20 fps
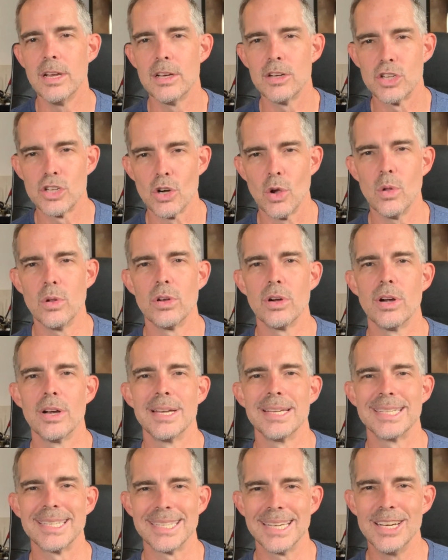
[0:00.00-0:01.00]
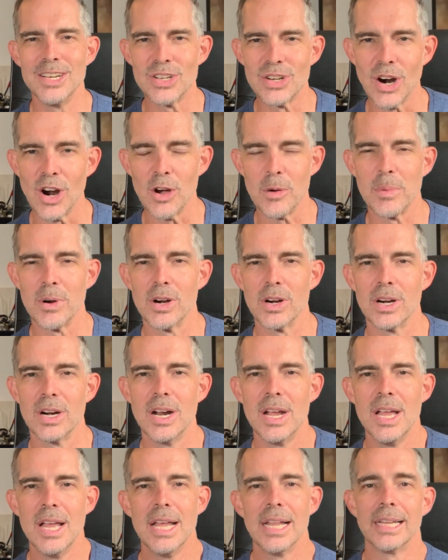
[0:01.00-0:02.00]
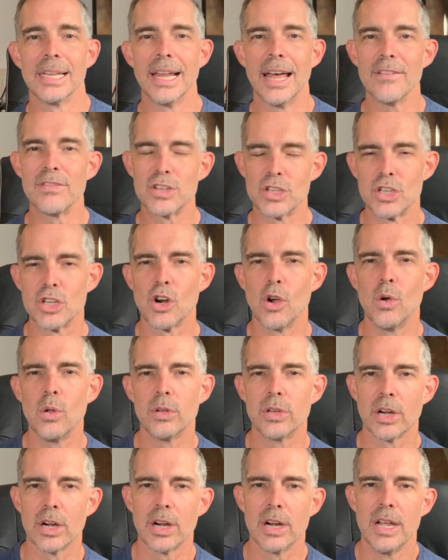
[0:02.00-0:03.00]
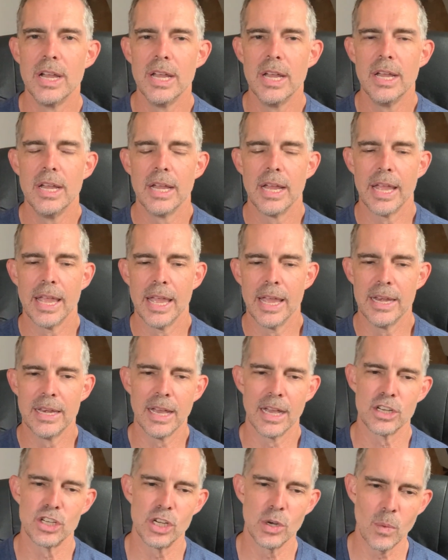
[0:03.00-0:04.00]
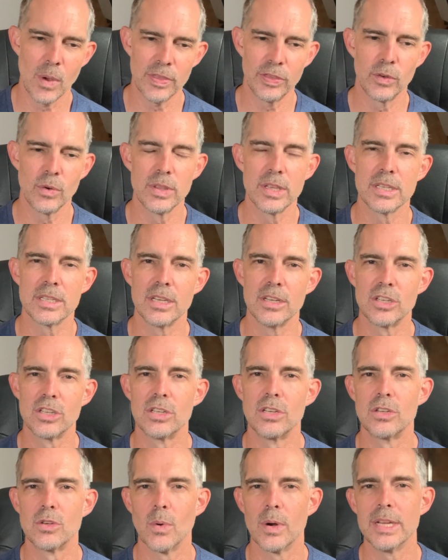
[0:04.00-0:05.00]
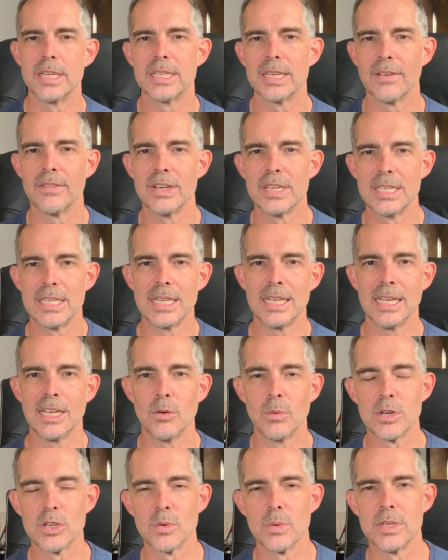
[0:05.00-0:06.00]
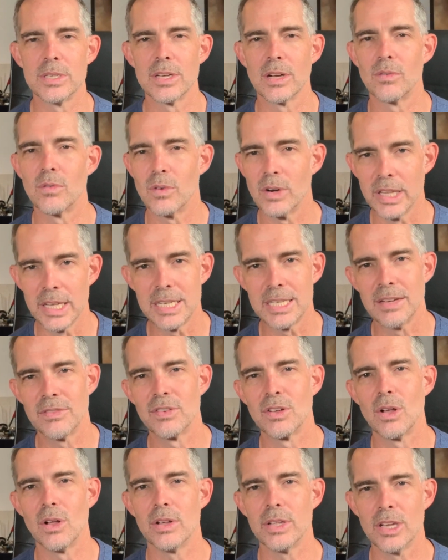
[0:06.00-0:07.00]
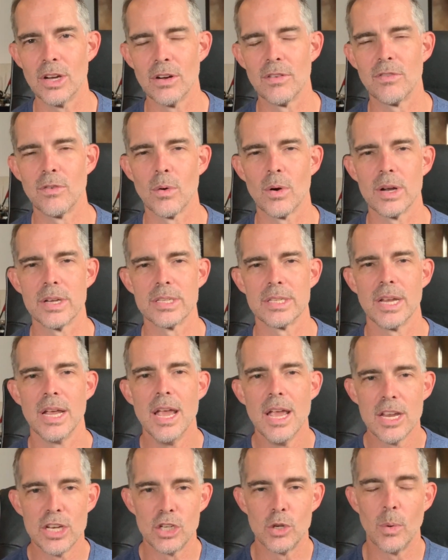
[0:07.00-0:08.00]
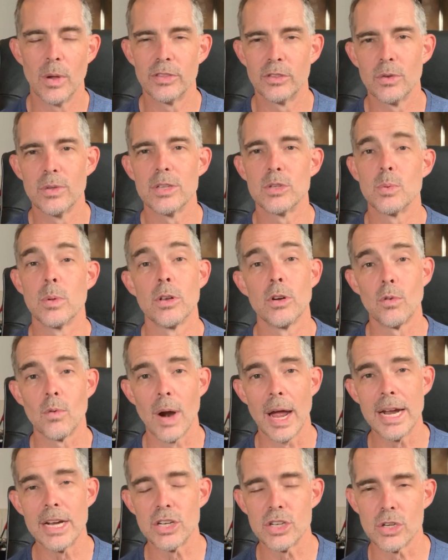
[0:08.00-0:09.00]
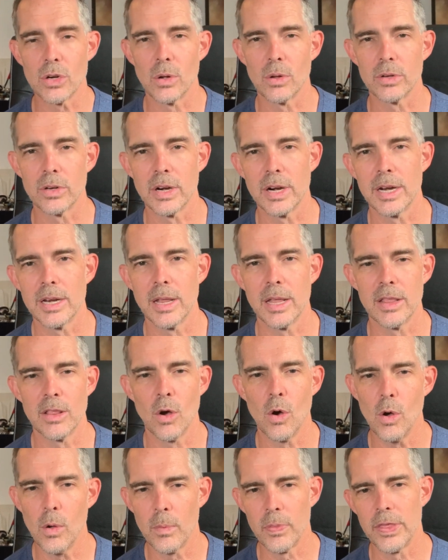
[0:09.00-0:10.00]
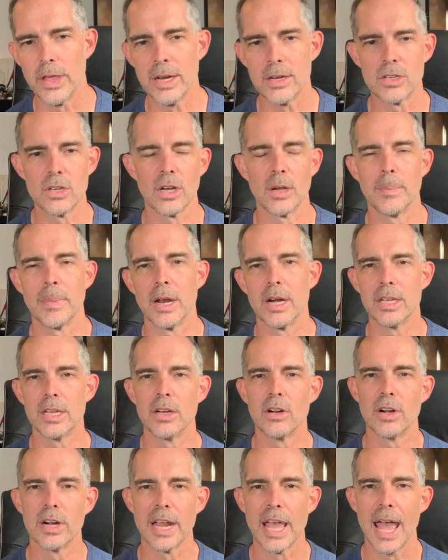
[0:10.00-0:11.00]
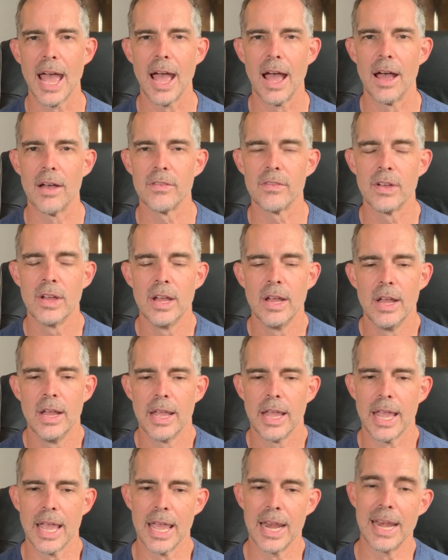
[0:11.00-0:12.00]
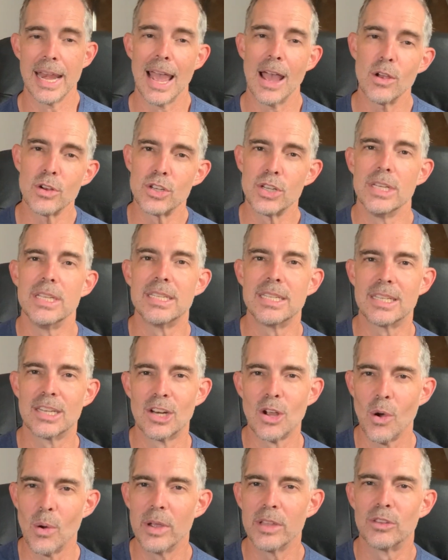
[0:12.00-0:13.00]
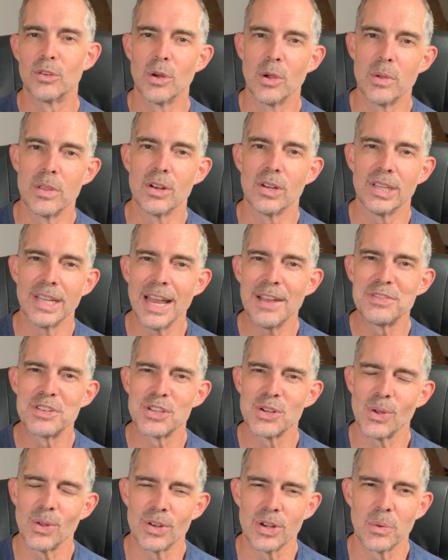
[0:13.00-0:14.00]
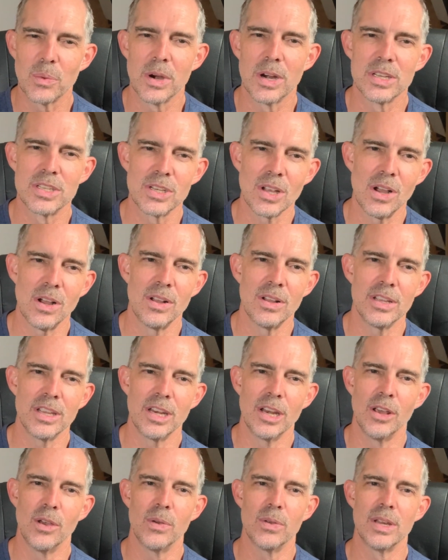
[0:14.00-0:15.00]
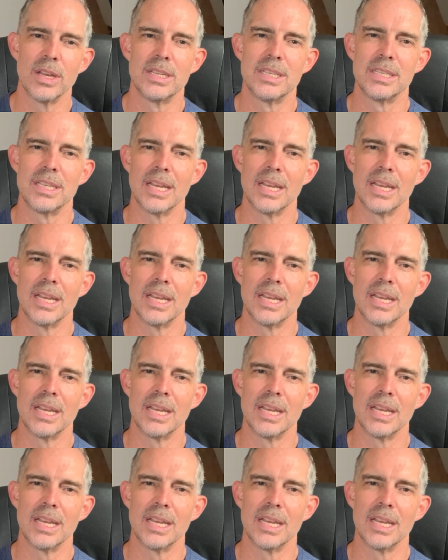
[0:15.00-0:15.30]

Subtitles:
shoulder syndrome. Her left shoulder And she went through this in 2017, which was a really difficult year for us. She went through this with her right shoulder, and the whole thing took about a year and a half. And now she's going through it with her left shoulder, where it's all, you know,